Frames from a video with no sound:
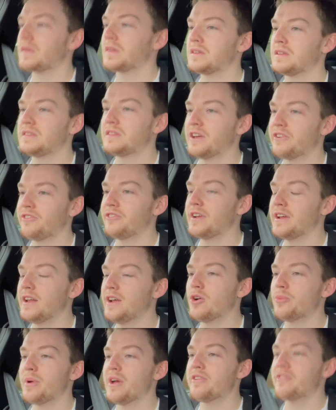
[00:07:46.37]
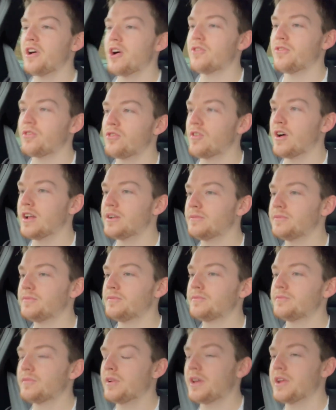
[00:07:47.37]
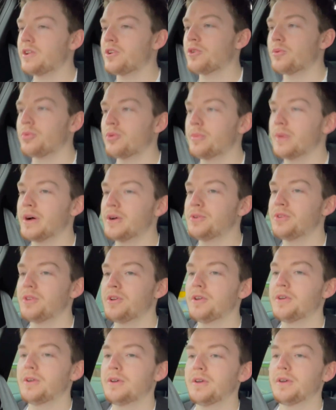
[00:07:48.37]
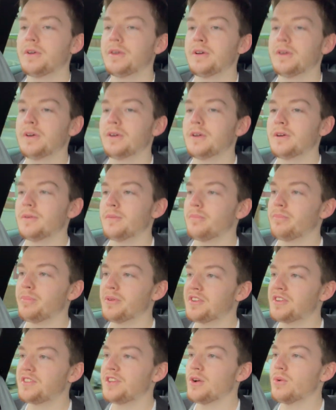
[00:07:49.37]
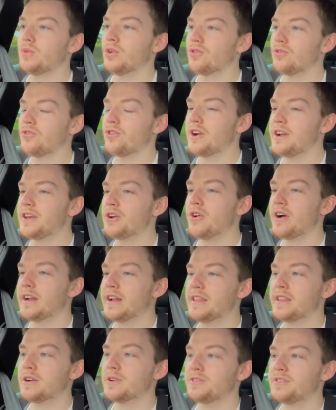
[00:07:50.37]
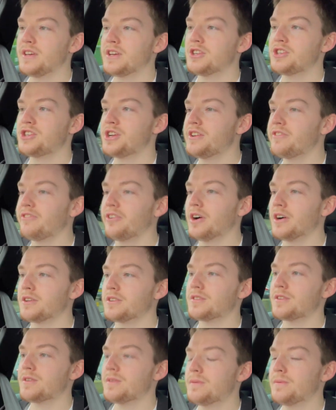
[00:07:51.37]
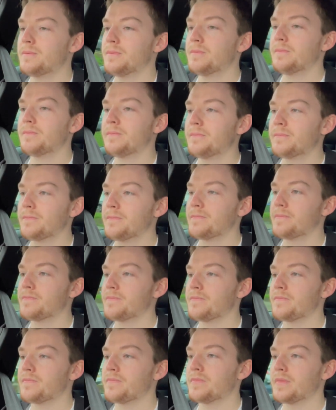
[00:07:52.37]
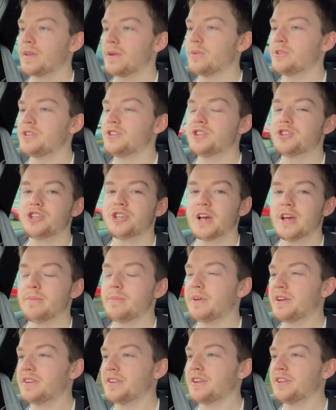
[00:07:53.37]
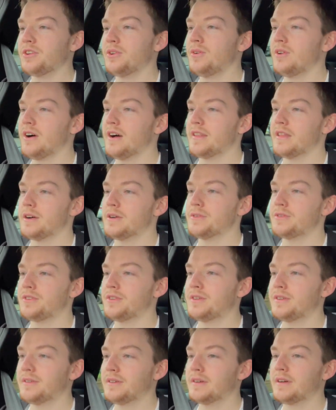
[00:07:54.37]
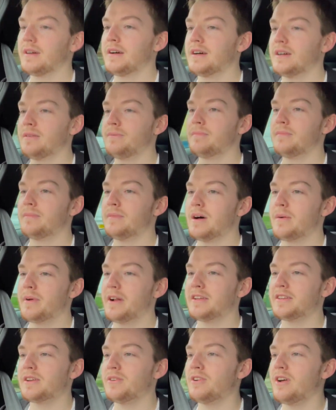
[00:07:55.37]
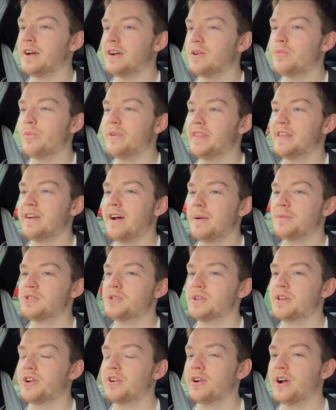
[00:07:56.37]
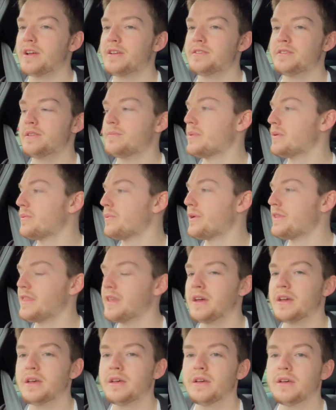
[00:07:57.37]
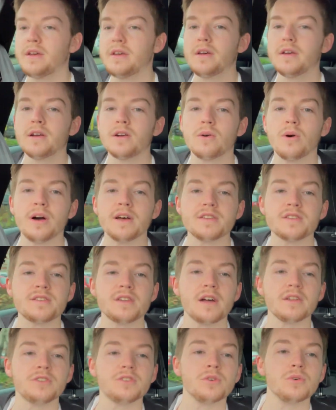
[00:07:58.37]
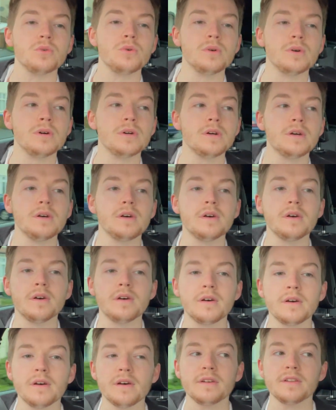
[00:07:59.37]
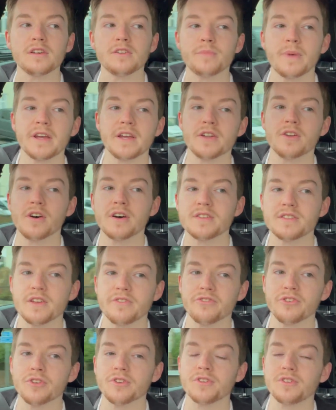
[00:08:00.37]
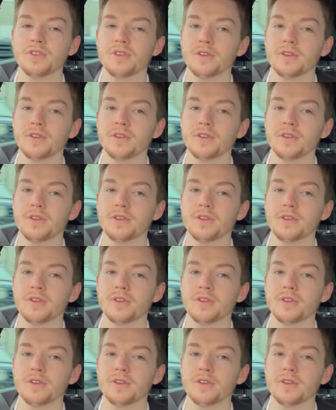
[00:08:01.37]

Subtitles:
Definitely a little bit of overrun in Cupra mode, but still not really got any of those DSG farts, which is a shame because I do like those. I mean, I don't like them when they're absolutely crazy, but when they're quite subtle, it does make a nice difference.